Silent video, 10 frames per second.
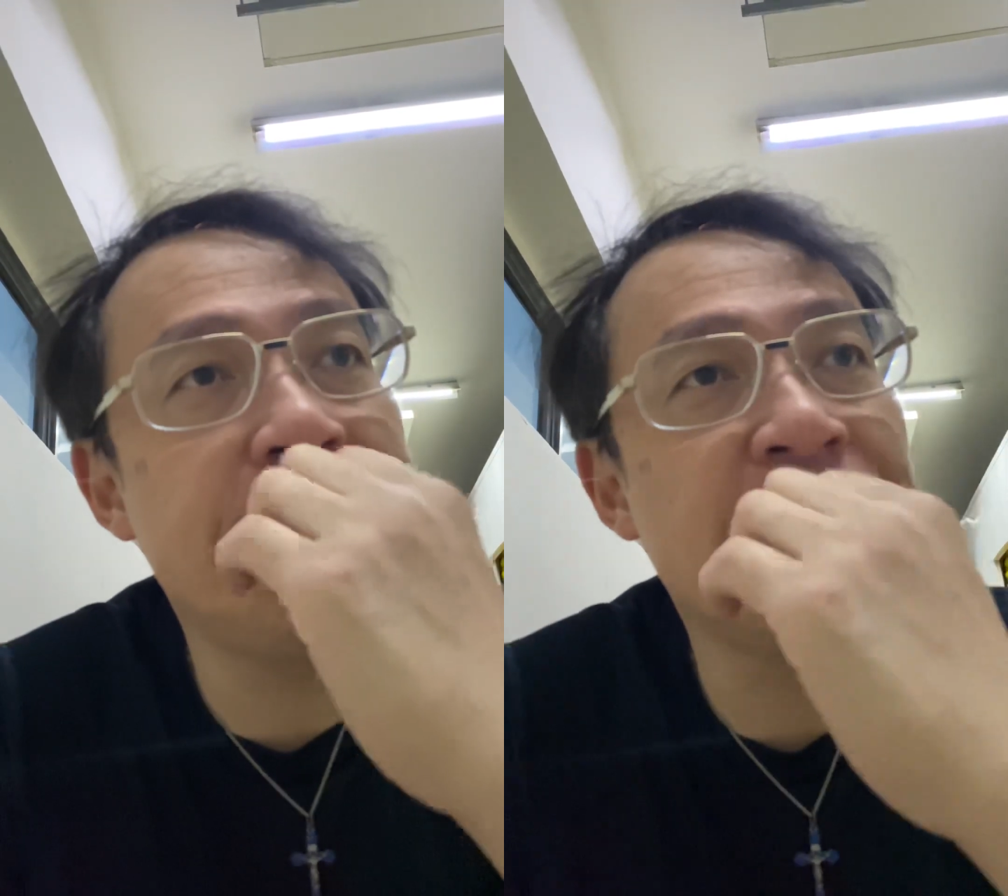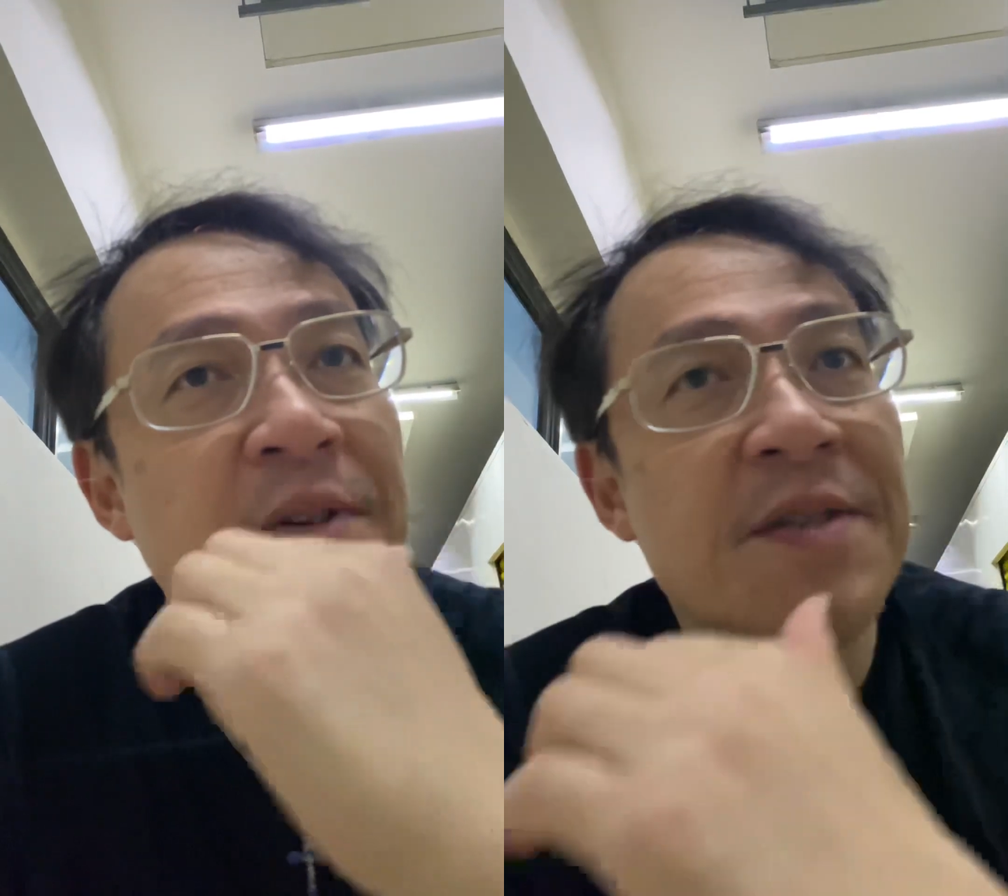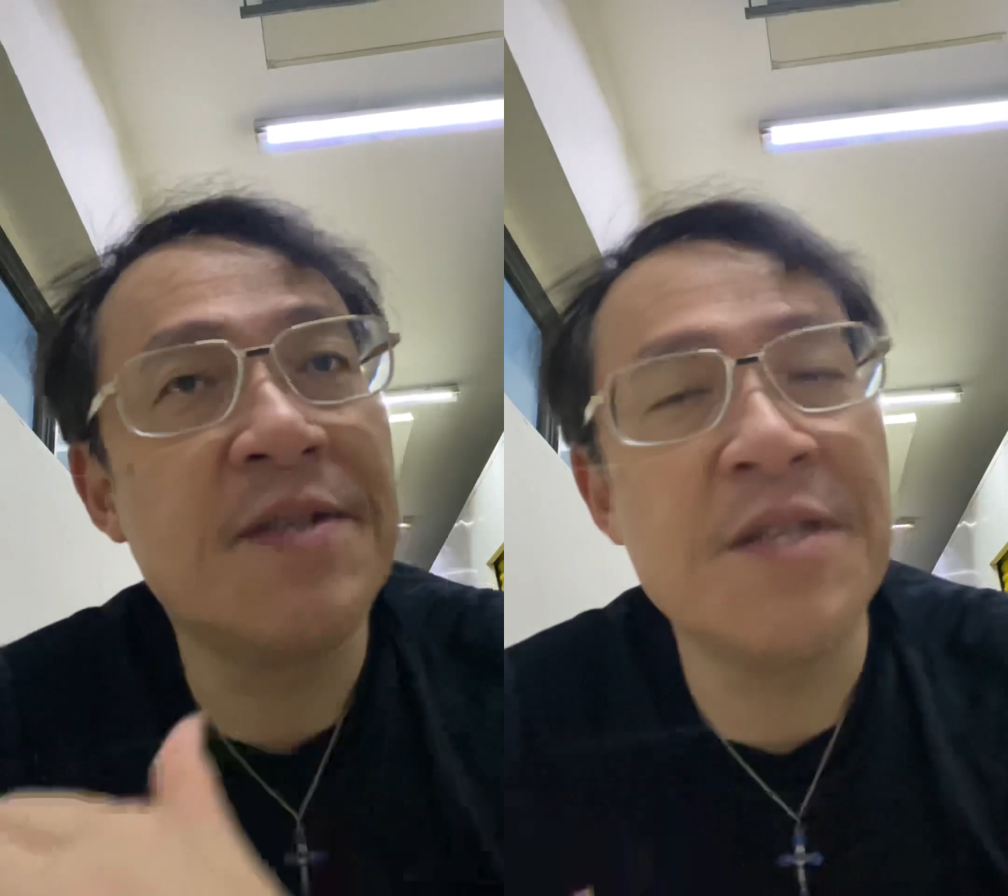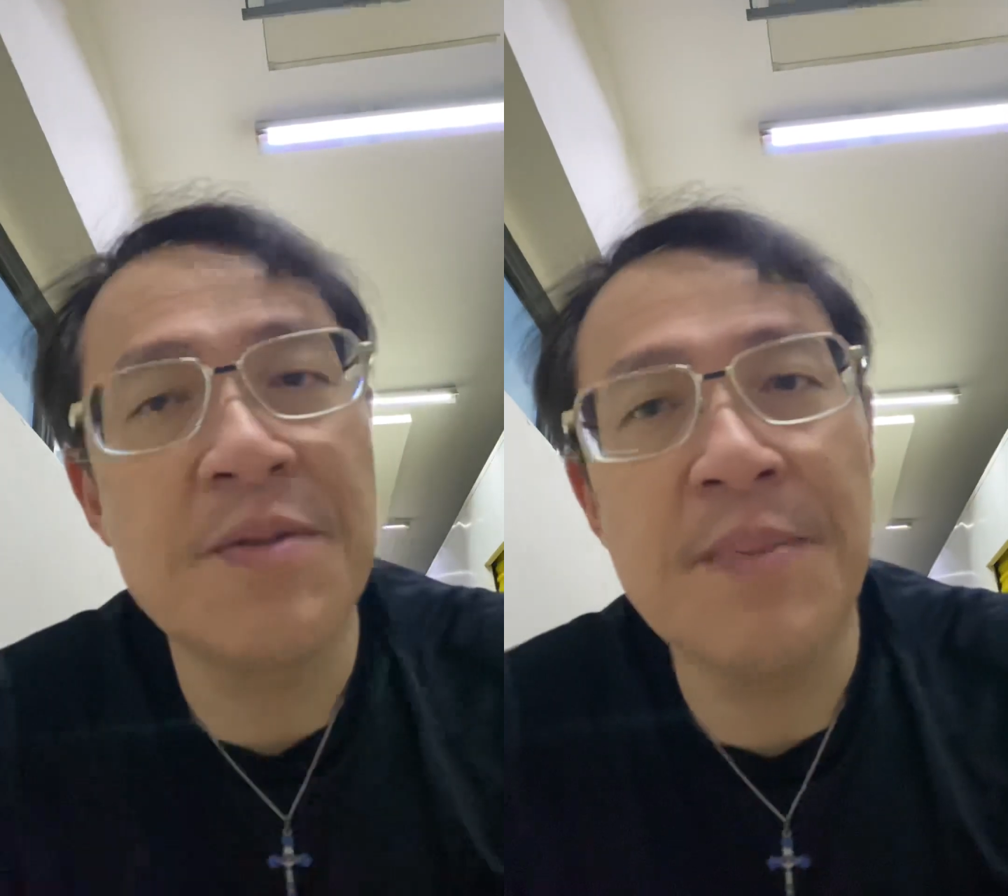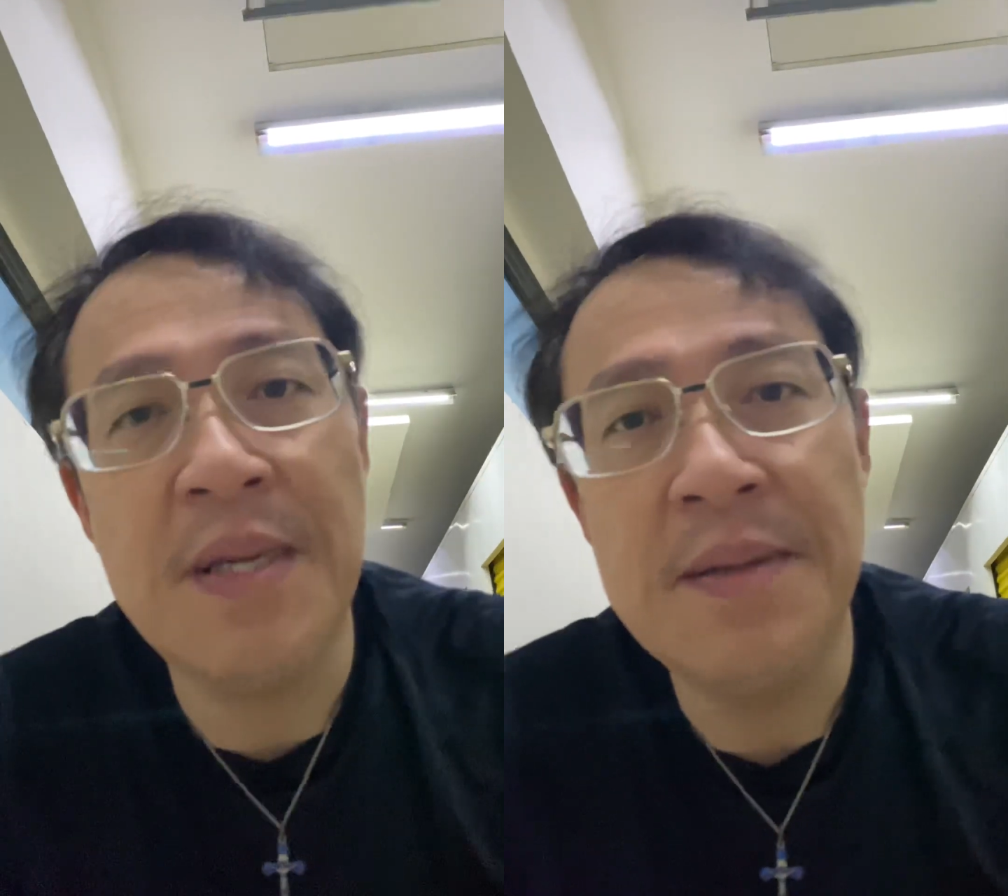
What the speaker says: to assist me.